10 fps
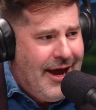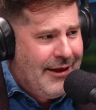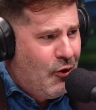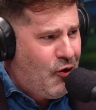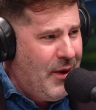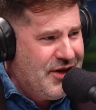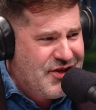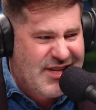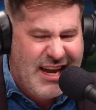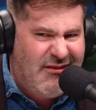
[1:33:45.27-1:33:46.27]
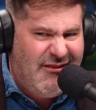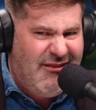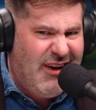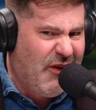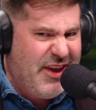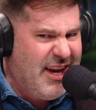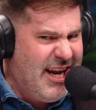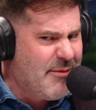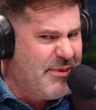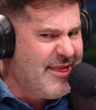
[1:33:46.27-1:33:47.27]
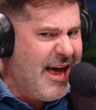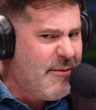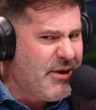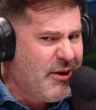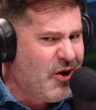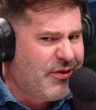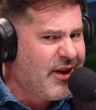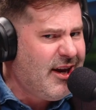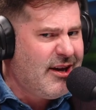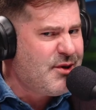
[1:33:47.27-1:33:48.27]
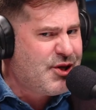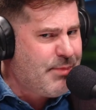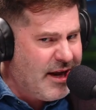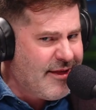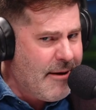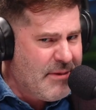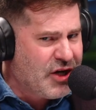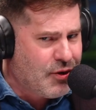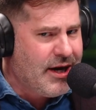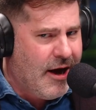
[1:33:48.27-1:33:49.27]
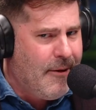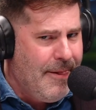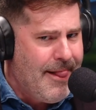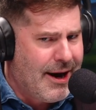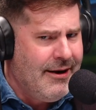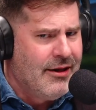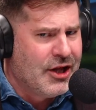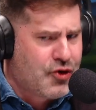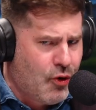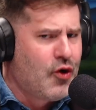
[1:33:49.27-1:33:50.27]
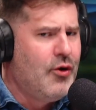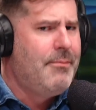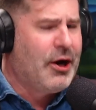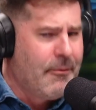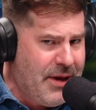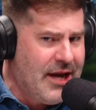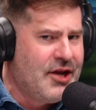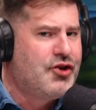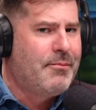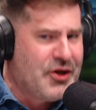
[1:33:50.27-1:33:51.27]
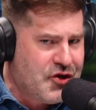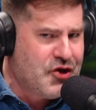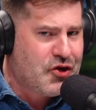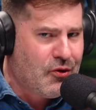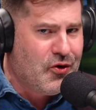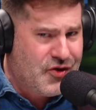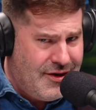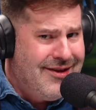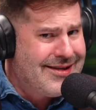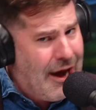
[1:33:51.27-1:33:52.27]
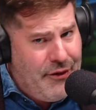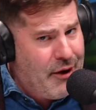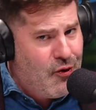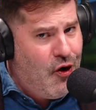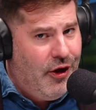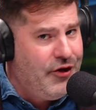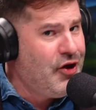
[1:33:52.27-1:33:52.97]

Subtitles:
And Local Waste is like, we don't think you need a bin that big. We don't think you need to be spending that much right now, right? Let's grow to a bigger bin as your business grows. That's how they roll.